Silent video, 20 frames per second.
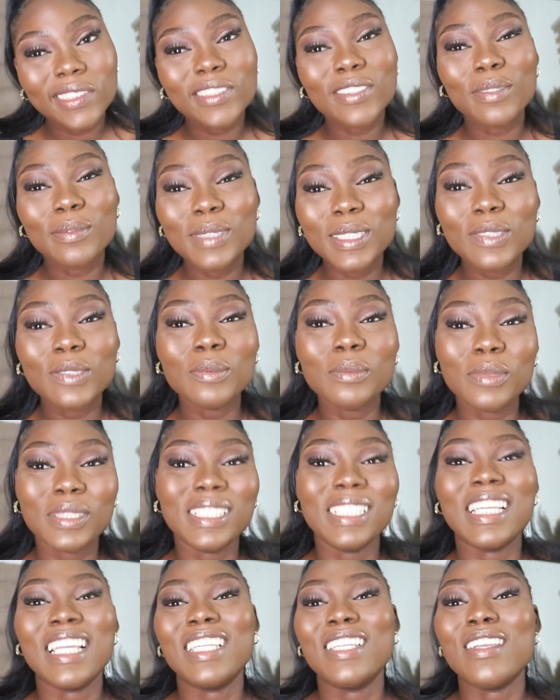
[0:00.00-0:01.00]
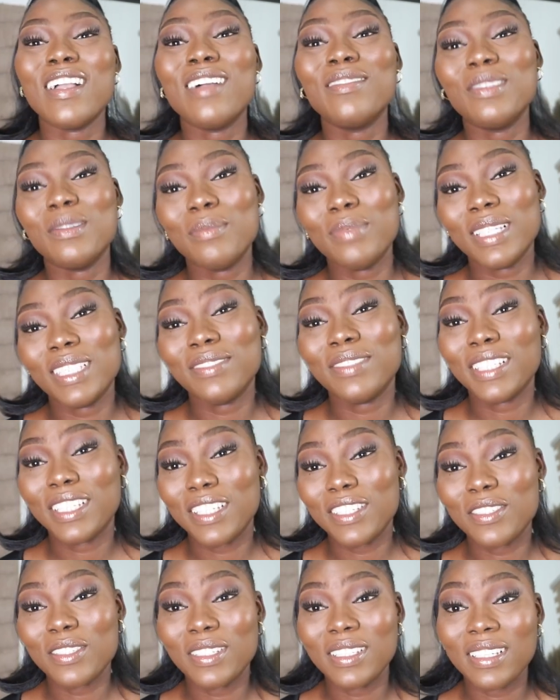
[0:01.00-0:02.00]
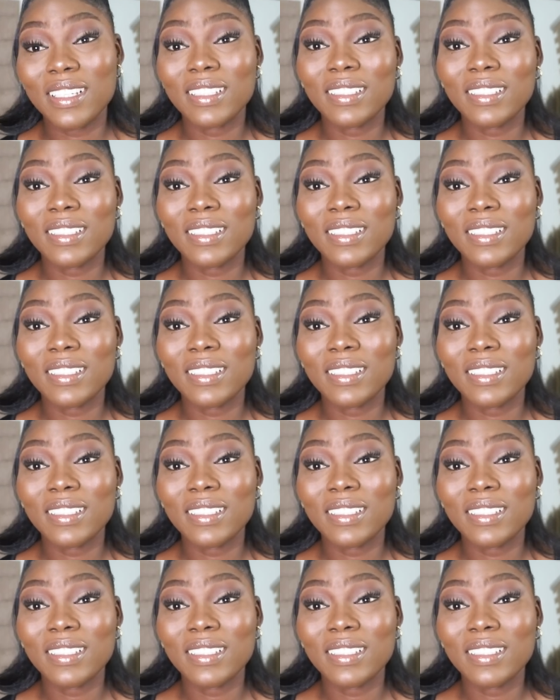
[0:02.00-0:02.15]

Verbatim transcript: some little money and you have the best vacation in